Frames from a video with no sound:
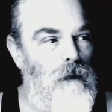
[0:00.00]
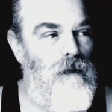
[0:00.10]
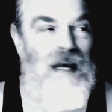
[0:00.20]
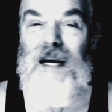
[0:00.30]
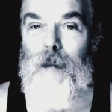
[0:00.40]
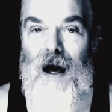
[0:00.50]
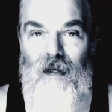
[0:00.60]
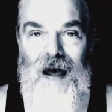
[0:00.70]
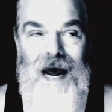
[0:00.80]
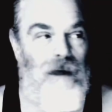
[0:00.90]
Think about
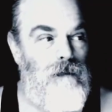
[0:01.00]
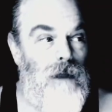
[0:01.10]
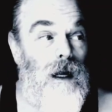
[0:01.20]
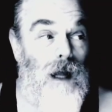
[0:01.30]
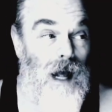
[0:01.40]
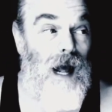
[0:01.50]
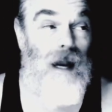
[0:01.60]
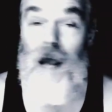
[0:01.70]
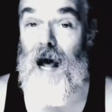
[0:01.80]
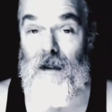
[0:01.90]
that.
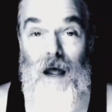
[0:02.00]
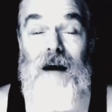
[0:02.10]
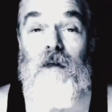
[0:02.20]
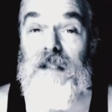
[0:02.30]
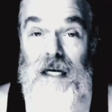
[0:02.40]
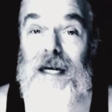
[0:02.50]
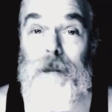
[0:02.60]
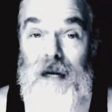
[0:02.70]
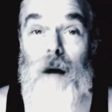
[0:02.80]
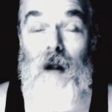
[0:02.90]
And life is going to
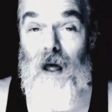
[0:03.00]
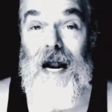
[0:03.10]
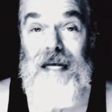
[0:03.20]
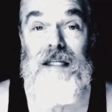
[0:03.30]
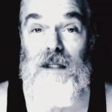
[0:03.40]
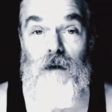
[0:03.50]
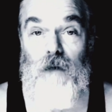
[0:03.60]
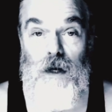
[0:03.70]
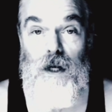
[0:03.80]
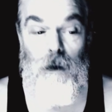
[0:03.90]
become a lot easier
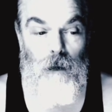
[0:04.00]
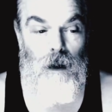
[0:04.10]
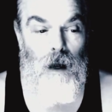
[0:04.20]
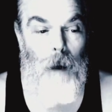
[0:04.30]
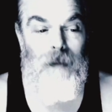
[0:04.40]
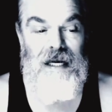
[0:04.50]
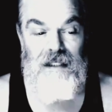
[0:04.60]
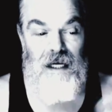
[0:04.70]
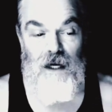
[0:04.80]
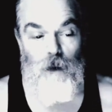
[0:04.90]
for you,
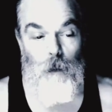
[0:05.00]
because here